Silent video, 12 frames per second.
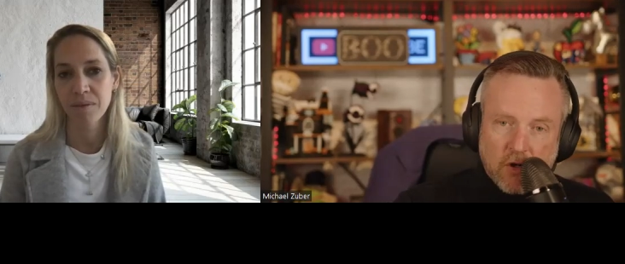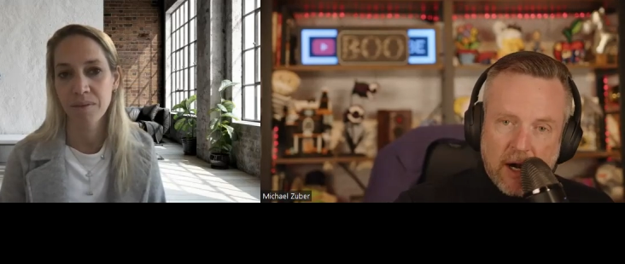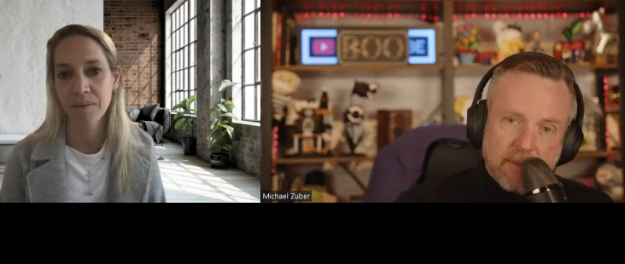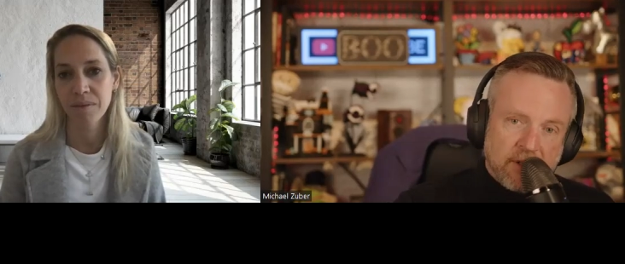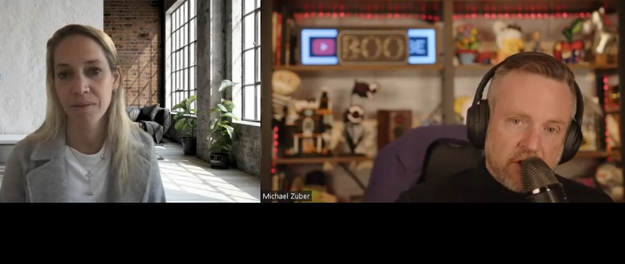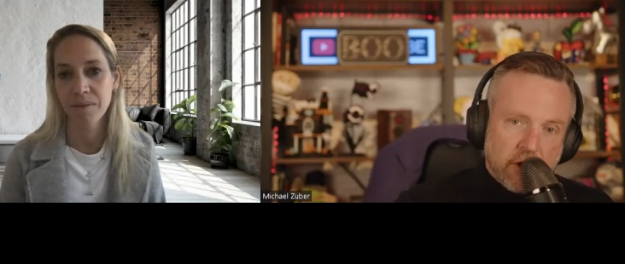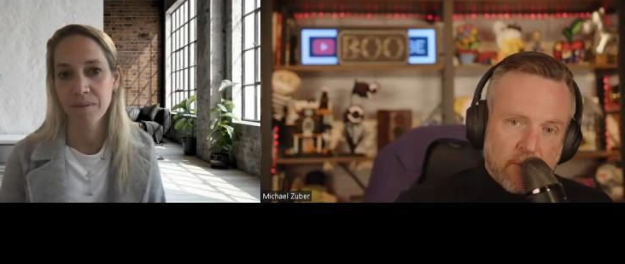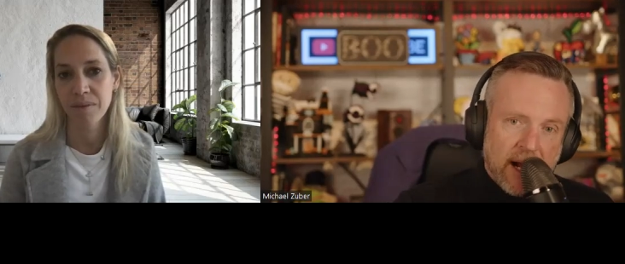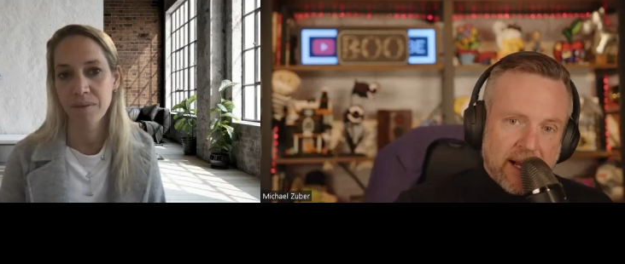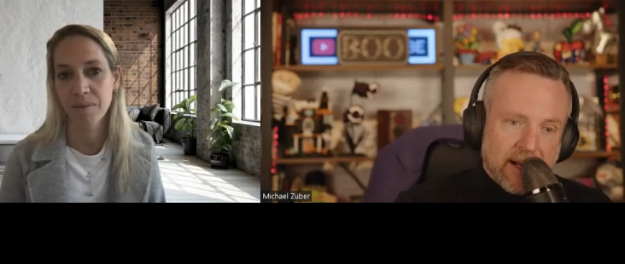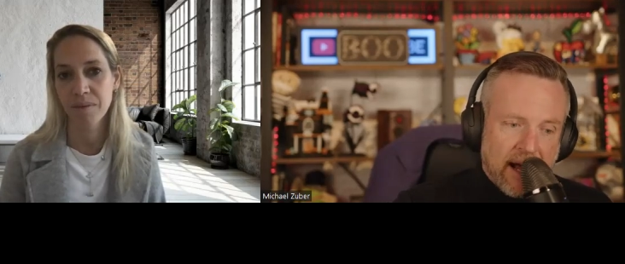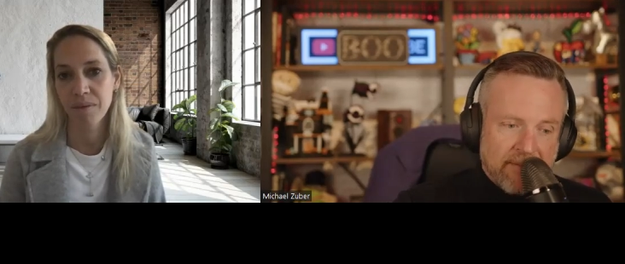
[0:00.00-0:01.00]
Speaker 1: go try them because
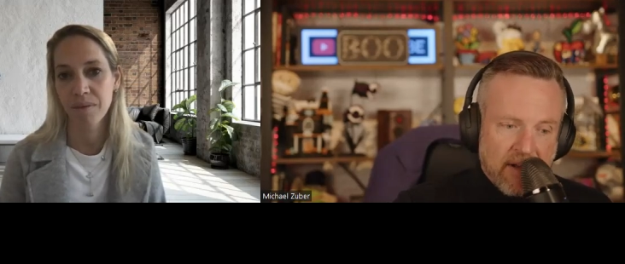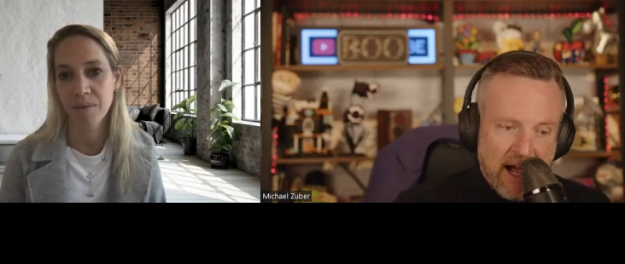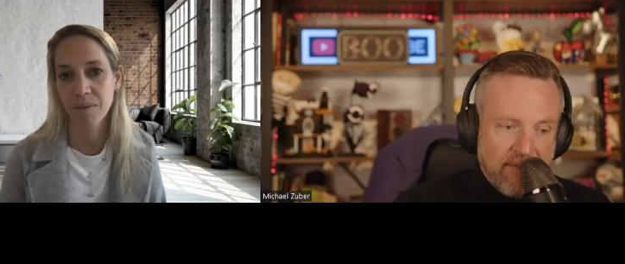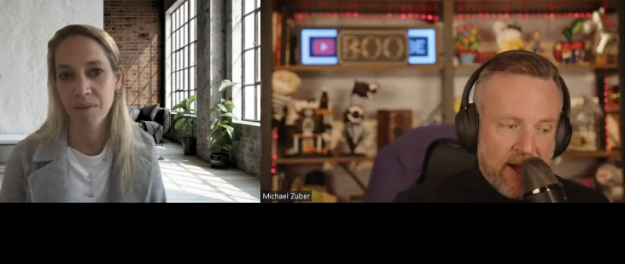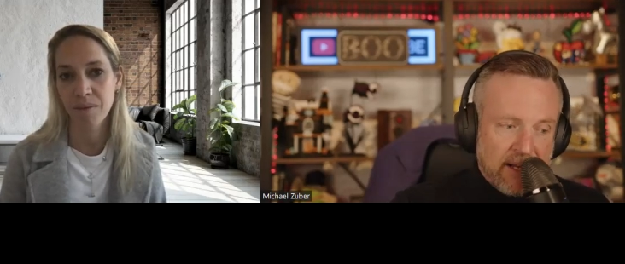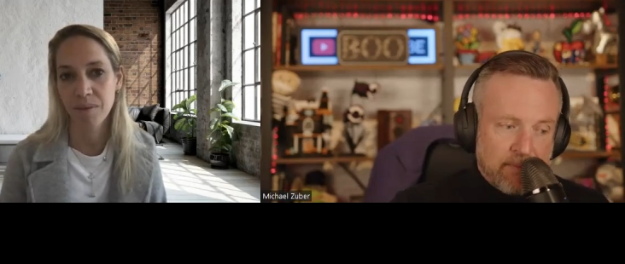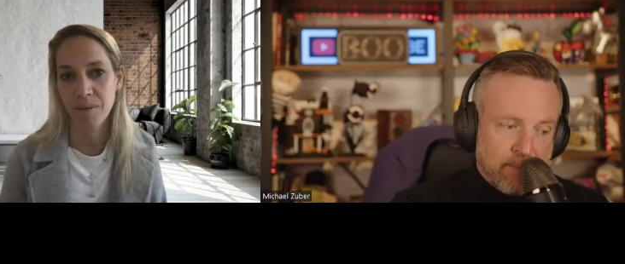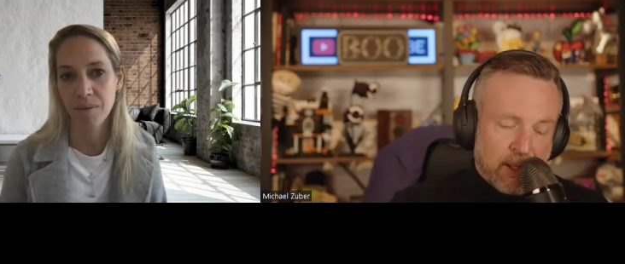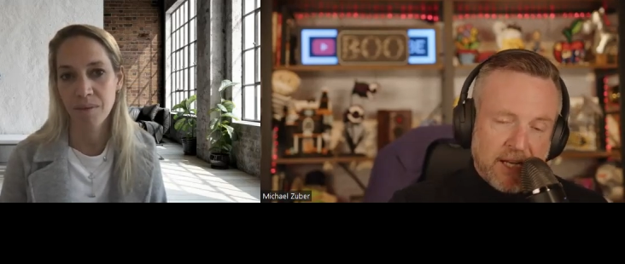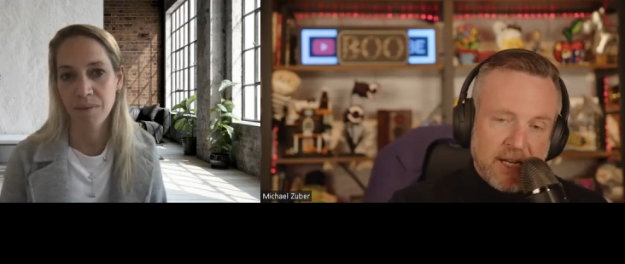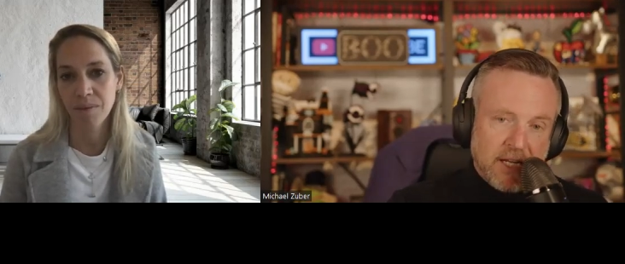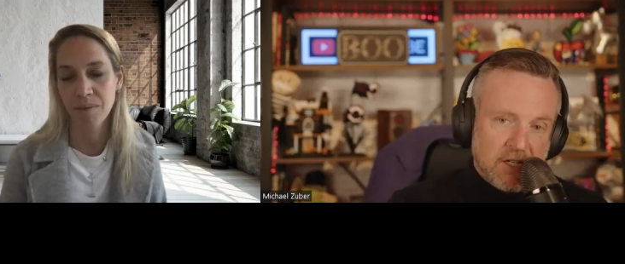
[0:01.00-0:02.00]
you're right I've, I've
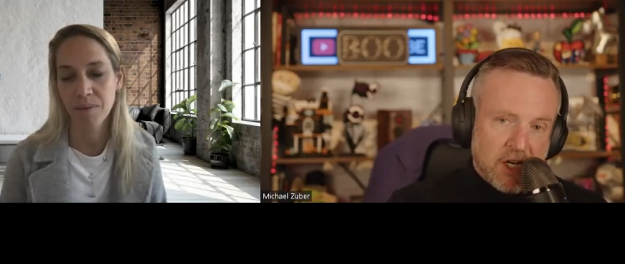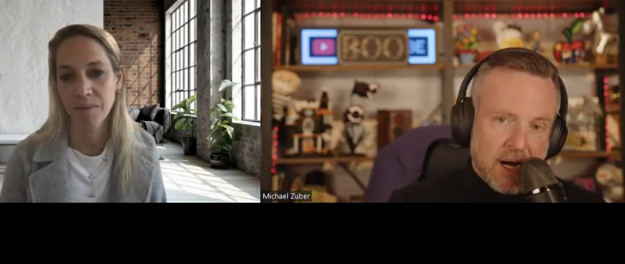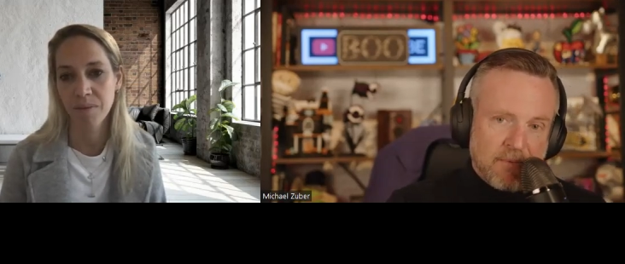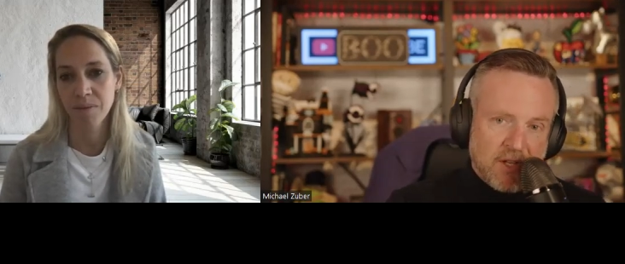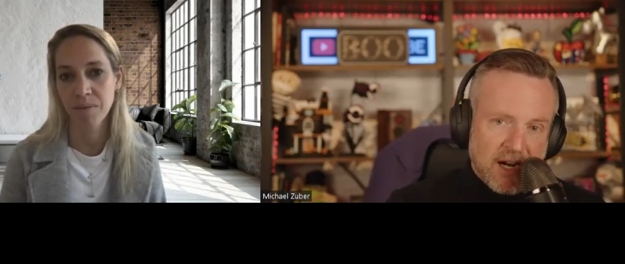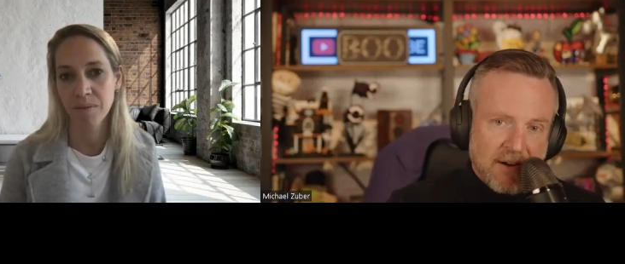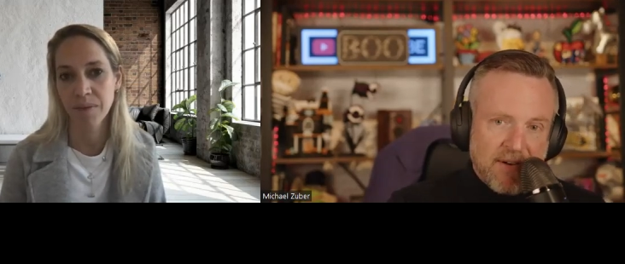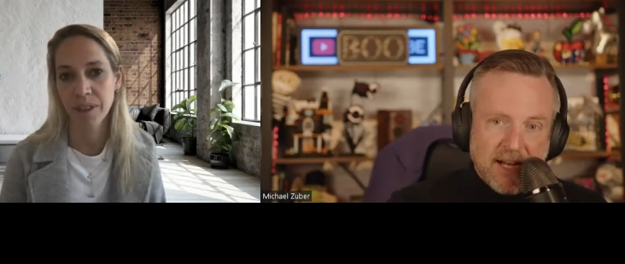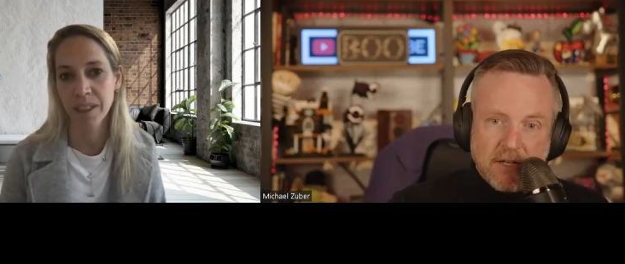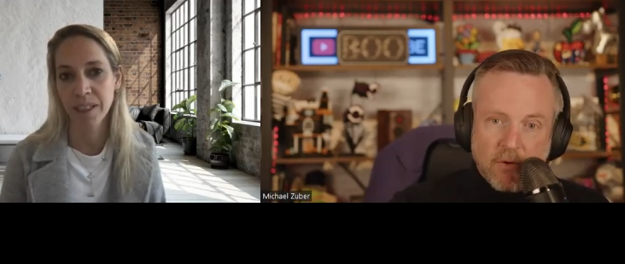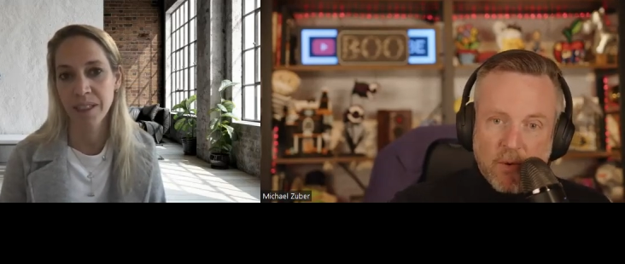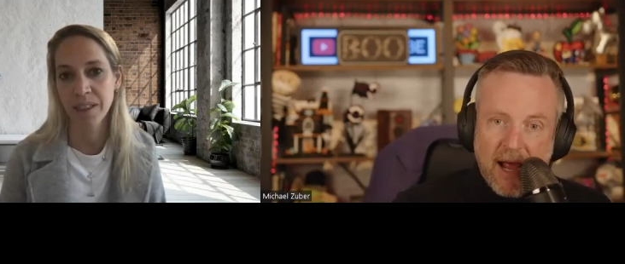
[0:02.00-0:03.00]
had plenty of jobs that
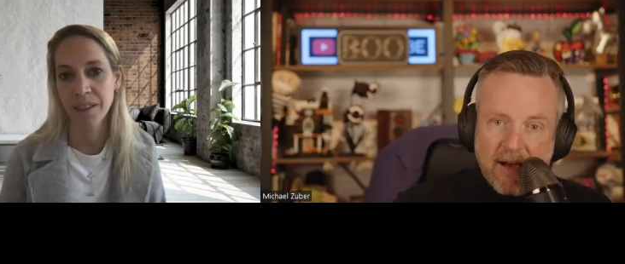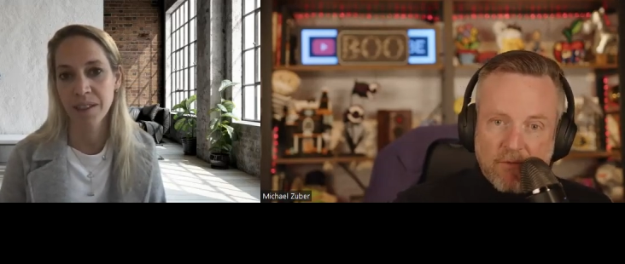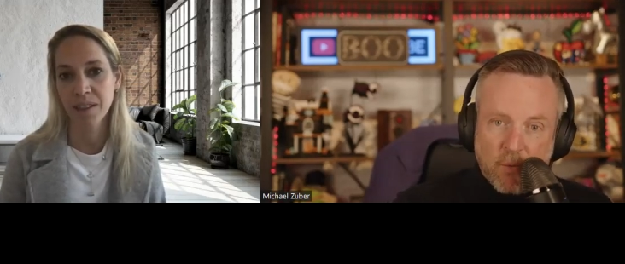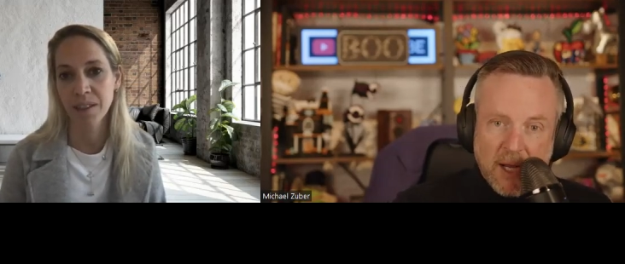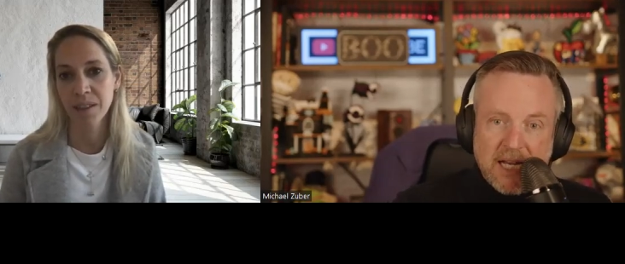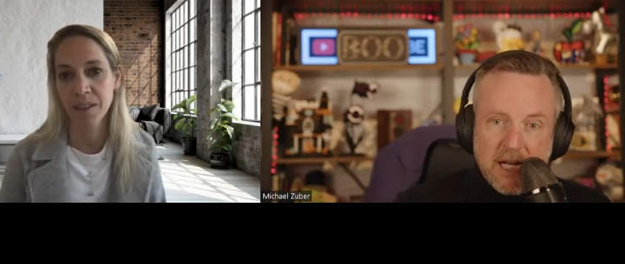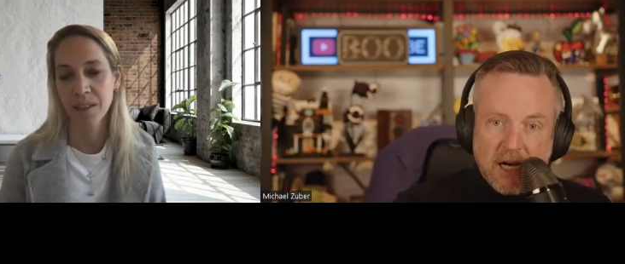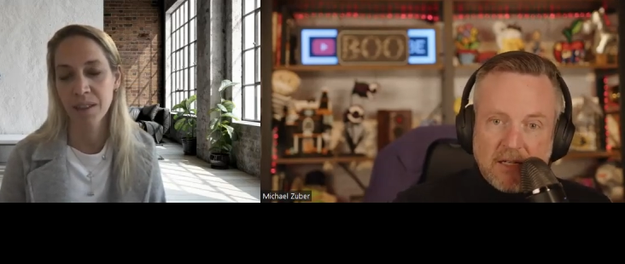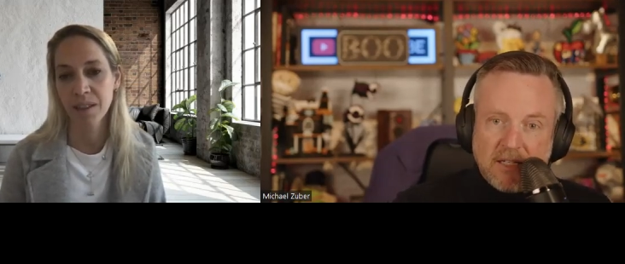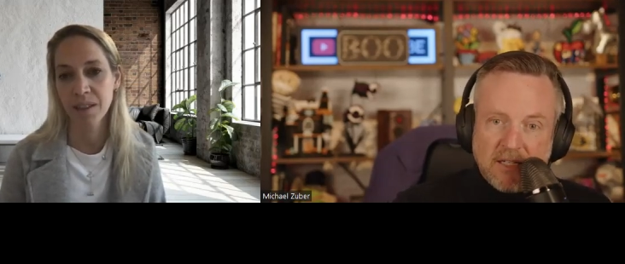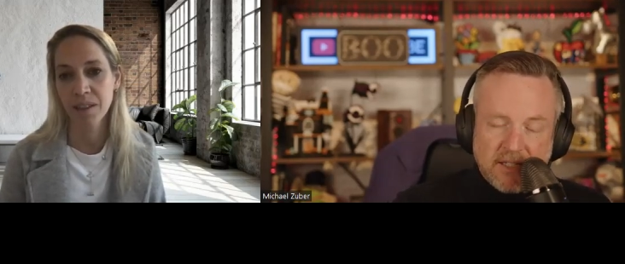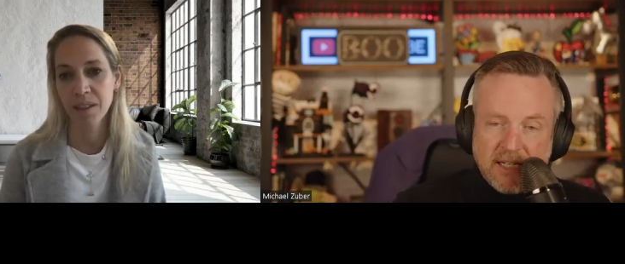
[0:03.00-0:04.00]
i've had to have
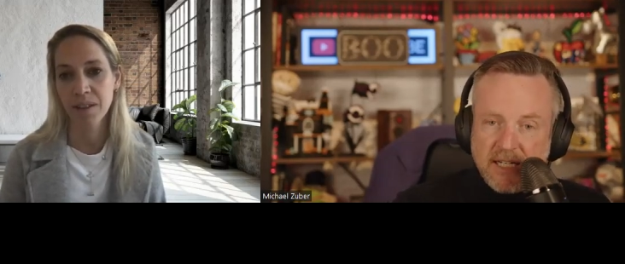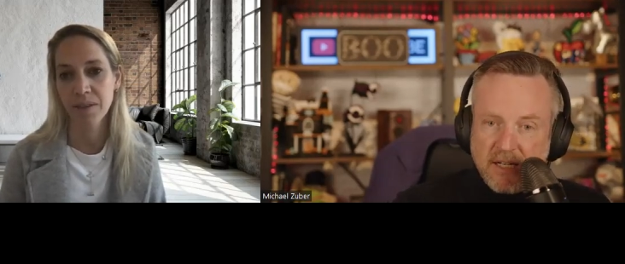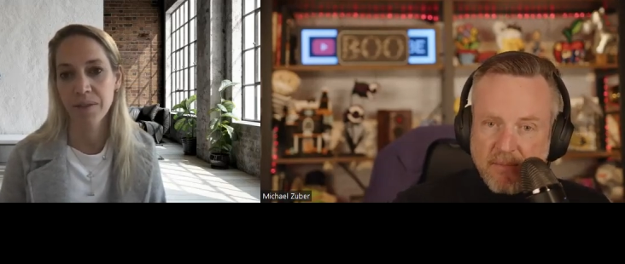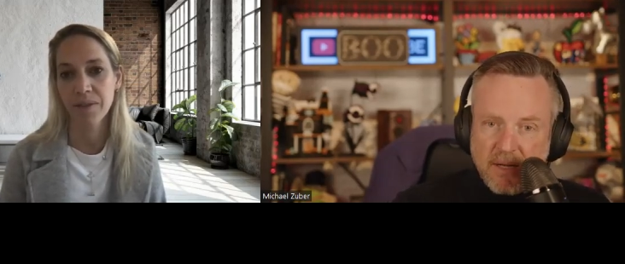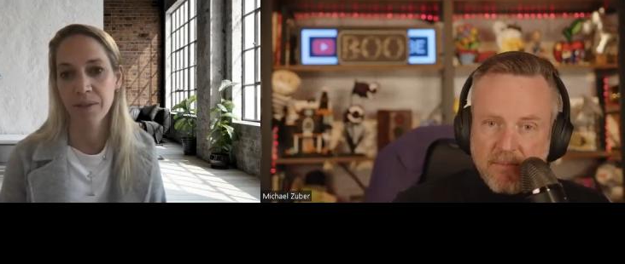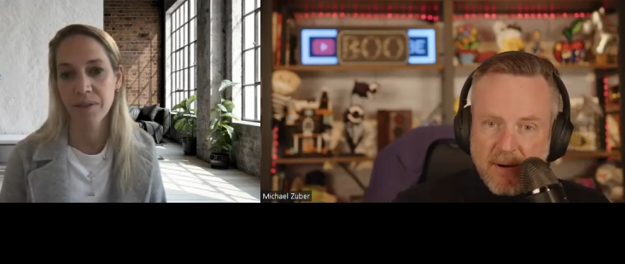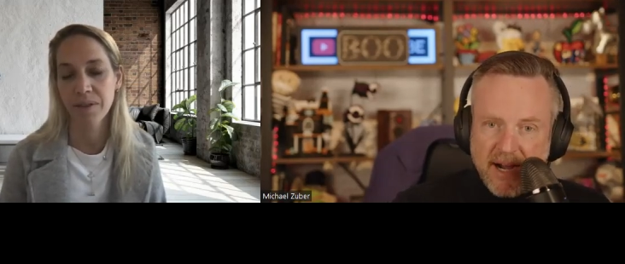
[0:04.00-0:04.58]
redone because they didn't